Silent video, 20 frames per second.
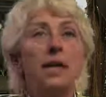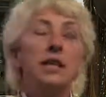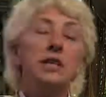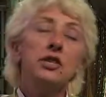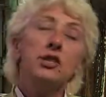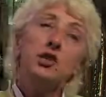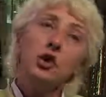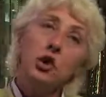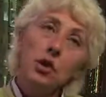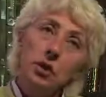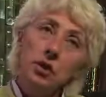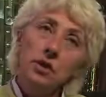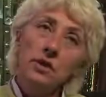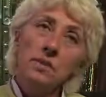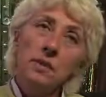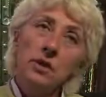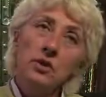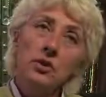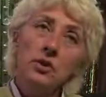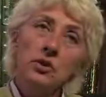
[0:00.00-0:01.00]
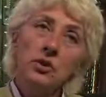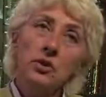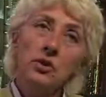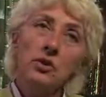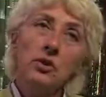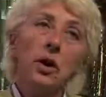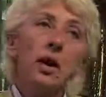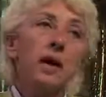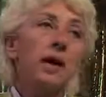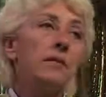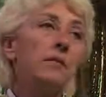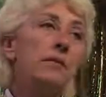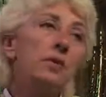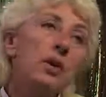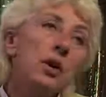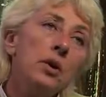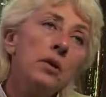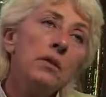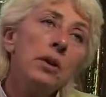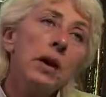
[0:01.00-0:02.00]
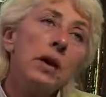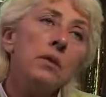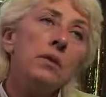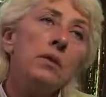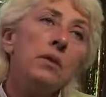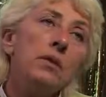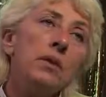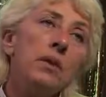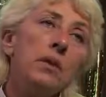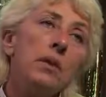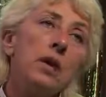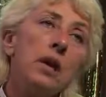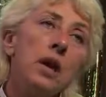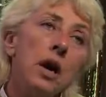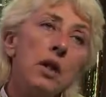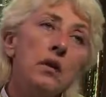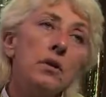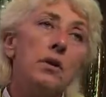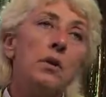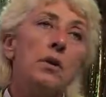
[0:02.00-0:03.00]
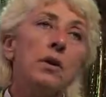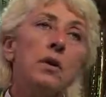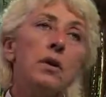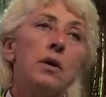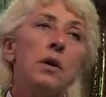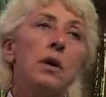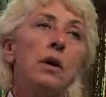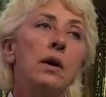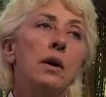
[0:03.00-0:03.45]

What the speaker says: Interdimensional, I have no doubt that there are other